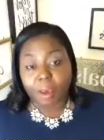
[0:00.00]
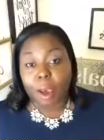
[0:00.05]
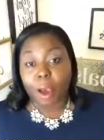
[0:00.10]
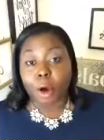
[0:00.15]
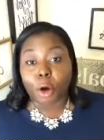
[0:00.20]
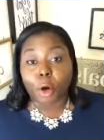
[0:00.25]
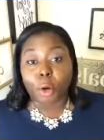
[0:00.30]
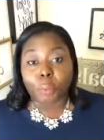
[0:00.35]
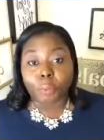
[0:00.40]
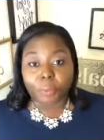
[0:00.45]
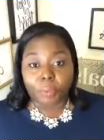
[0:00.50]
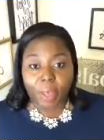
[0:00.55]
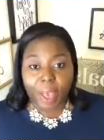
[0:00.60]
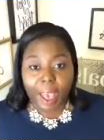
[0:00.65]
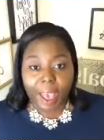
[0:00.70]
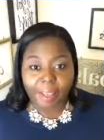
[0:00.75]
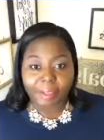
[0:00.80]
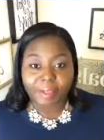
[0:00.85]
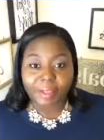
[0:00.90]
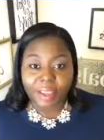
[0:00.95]
I hope
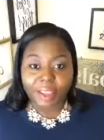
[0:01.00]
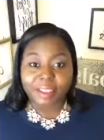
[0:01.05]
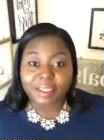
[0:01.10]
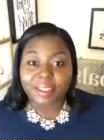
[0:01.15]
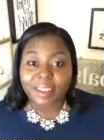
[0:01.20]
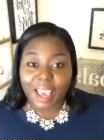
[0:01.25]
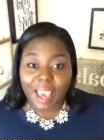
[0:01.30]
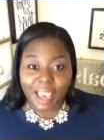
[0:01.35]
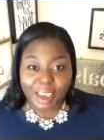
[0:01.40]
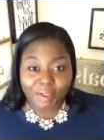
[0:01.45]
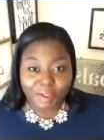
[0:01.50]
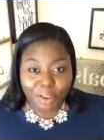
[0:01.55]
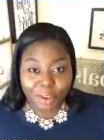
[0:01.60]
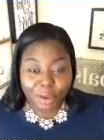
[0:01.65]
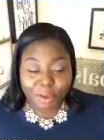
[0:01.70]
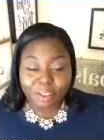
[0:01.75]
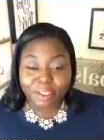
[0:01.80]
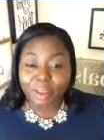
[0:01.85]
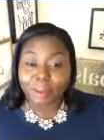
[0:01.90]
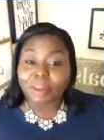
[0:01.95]
that this gave you
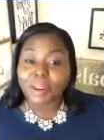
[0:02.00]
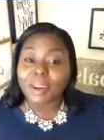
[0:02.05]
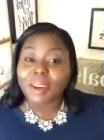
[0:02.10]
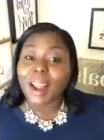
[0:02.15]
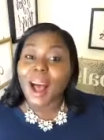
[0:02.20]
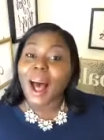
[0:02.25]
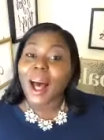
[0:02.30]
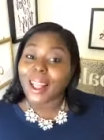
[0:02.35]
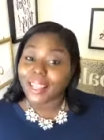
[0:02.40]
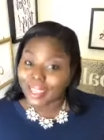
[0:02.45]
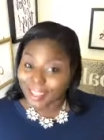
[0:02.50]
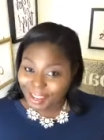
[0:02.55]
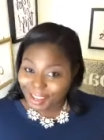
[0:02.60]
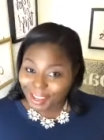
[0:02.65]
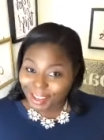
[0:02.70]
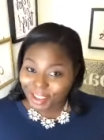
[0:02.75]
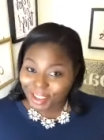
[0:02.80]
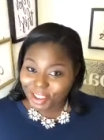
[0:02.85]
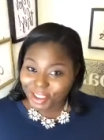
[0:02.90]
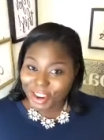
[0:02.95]
some
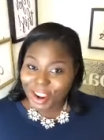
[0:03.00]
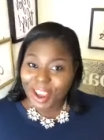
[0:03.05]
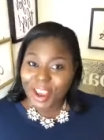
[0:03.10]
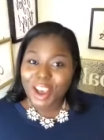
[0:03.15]
knowledge.